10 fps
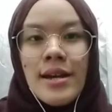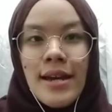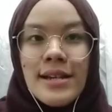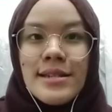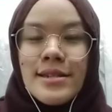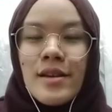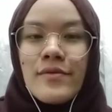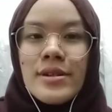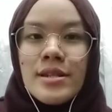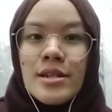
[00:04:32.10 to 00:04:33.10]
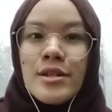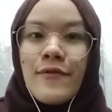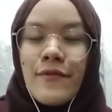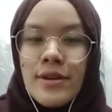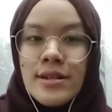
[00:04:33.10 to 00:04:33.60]
Yes, there is a
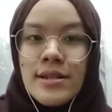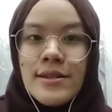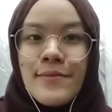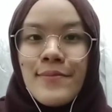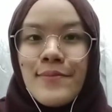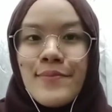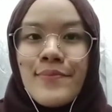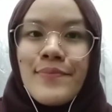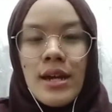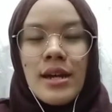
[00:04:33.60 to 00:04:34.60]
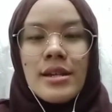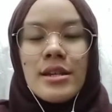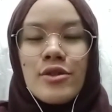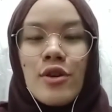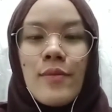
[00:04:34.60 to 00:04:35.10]
difference.
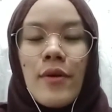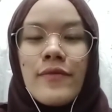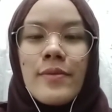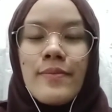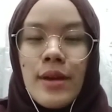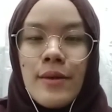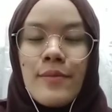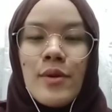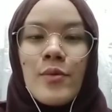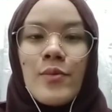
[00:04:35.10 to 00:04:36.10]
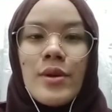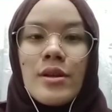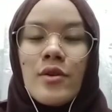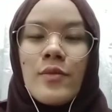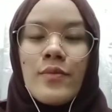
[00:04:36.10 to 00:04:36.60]
The top of the beam
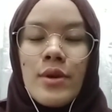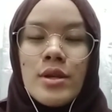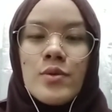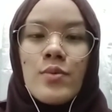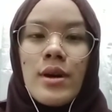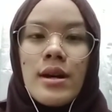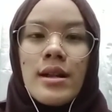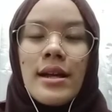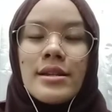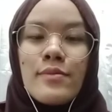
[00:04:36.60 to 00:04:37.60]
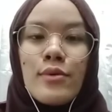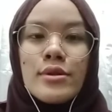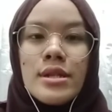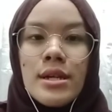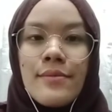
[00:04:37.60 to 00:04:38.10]
will compress while at the
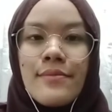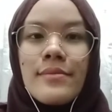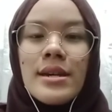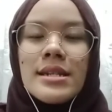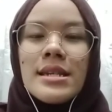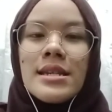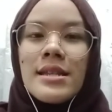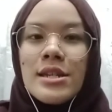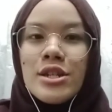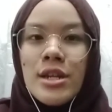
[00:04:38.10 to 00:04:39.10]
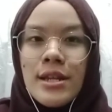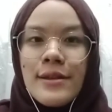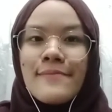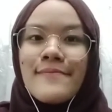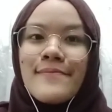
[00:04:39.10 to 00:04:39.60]
bottom is in tension.
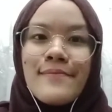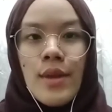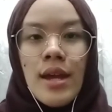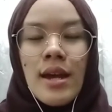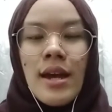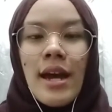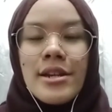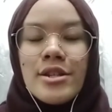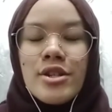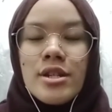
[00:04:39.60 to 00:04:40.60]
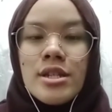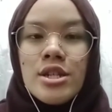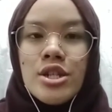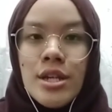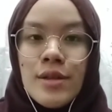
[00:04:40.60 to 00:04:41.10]
At the
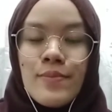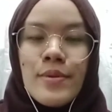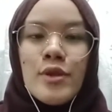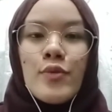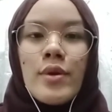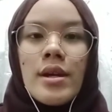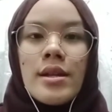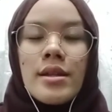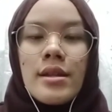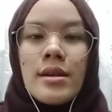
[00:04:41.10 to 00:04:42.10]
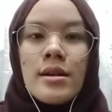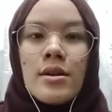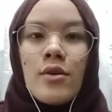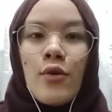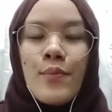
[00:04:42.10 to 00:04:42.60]
transition between
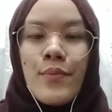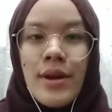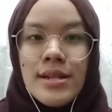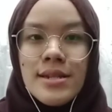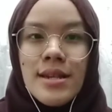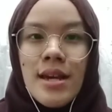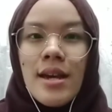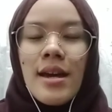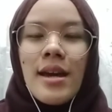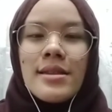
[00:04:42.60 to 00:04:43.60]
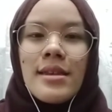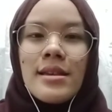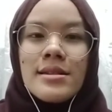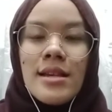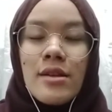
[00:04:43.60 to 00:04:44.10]
the compressed and
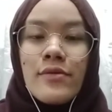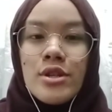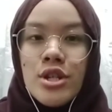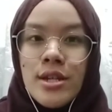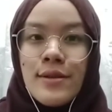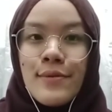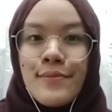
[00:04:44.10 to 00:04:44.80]
tensile region,